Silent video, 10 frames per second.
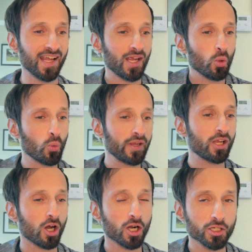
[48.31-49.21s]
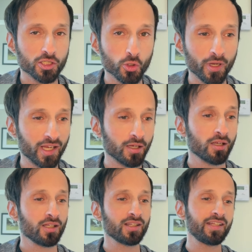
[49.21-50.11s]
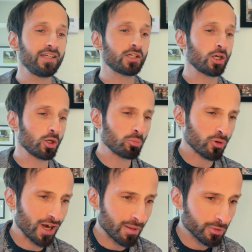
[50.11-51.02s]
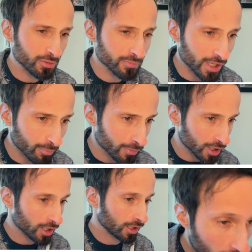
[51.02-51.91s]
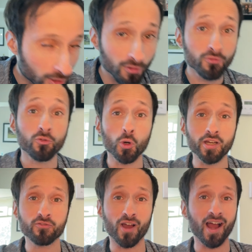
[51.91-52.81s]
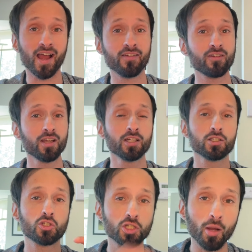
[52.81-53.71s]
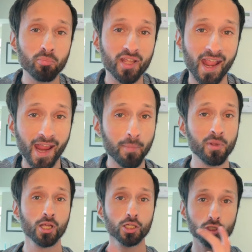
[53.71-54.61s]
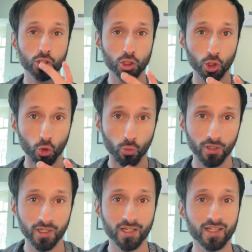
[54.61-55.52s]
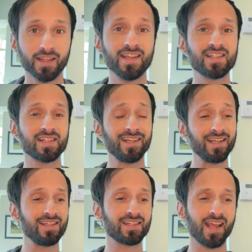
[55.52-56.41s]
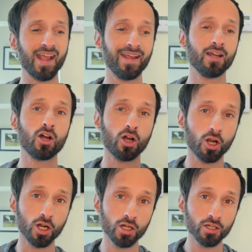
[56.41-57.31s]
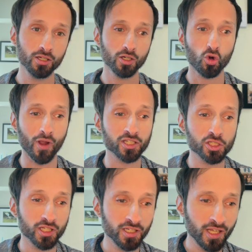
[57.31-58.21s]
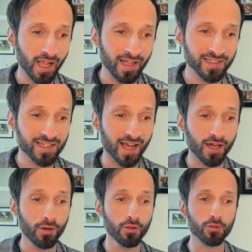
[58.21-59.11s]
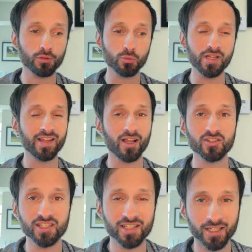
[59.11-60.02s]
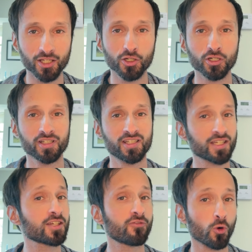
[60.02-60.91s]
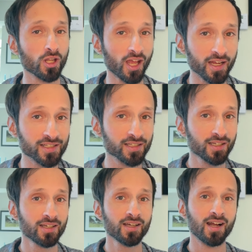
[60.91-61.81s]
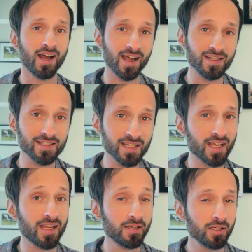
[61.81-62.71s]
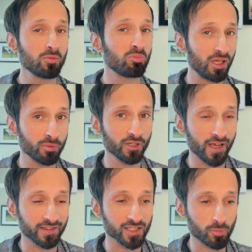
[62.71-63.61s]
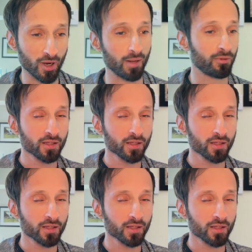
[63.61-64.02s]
we are doing LEETCODE problem number 45, Jump Game 2. This is a hard question and it's got 3,664 likes. I'd say people like this problem. The